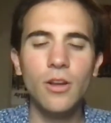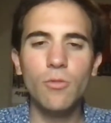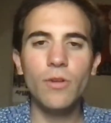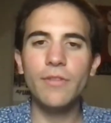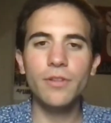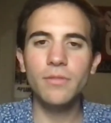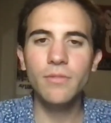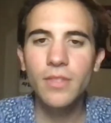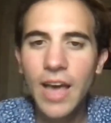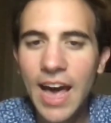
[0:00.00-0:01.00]
whenever
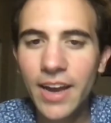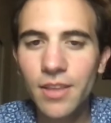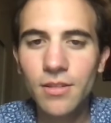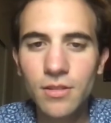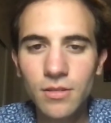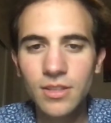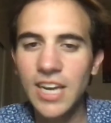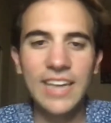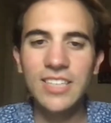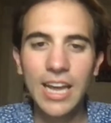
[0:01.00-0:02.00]
the heck
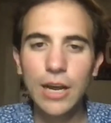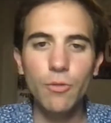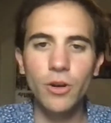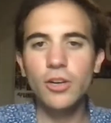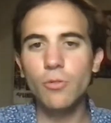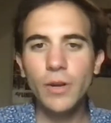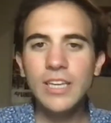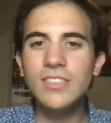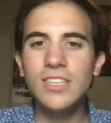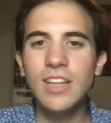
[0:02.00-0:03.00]
Titanic went under. We
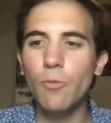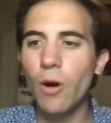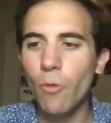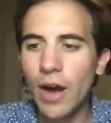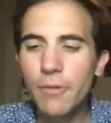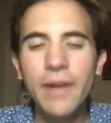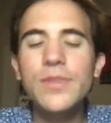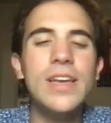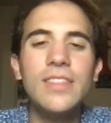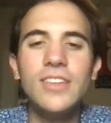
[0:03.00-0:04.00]
can see that. Why do we have
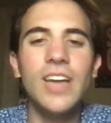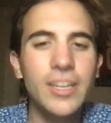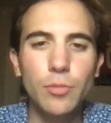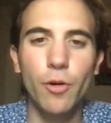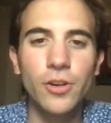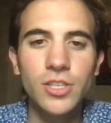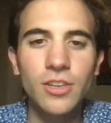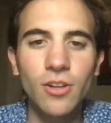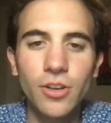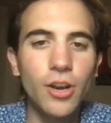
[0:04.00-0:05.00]
to hit these icebergs
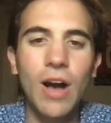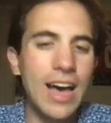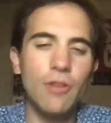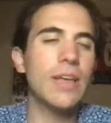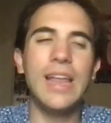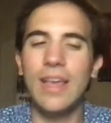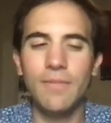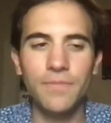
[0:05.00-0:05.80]
still? I don't get it.